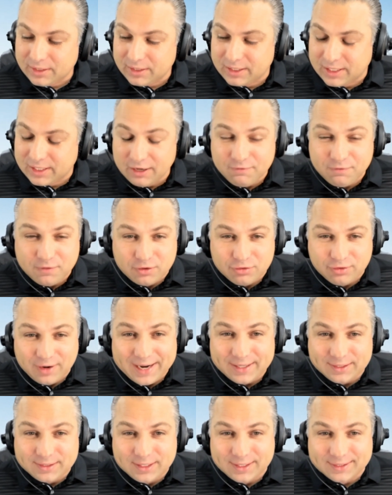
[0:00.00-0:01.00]
give
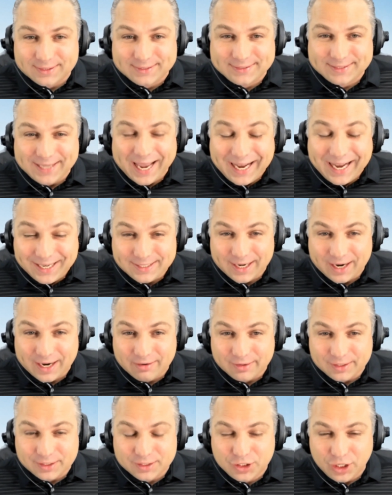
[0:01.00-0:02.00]
credit to the
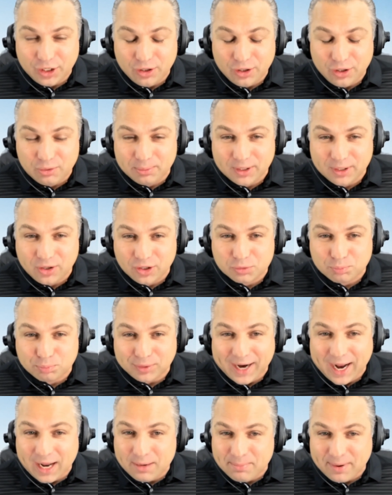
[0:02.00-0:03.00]
secondary too, because
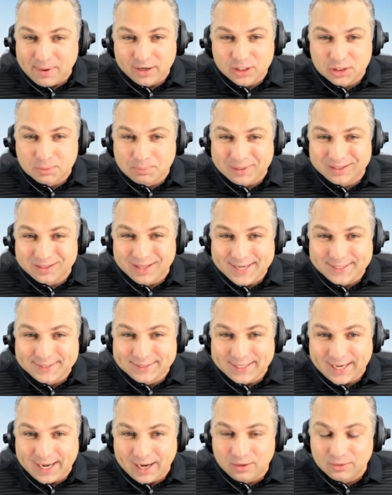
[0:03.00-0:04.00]
Bradberry's been
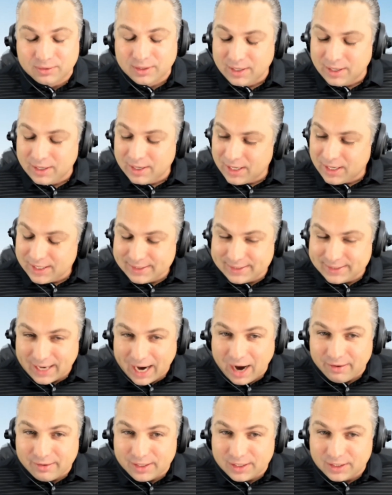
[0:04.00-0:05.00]
lights out.
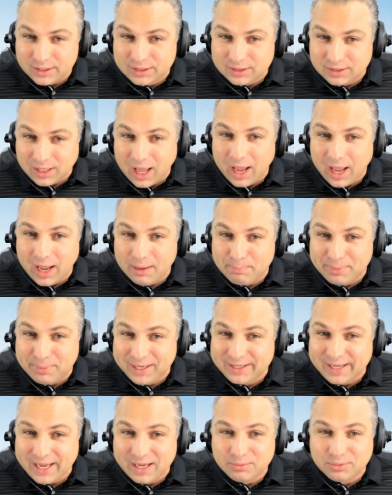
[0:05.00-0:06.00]
Darius Slay,
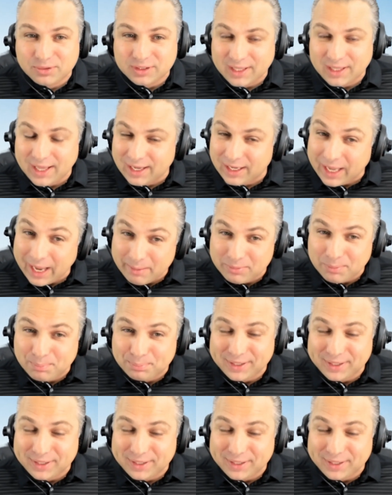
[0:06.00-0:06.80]
big game Slay came to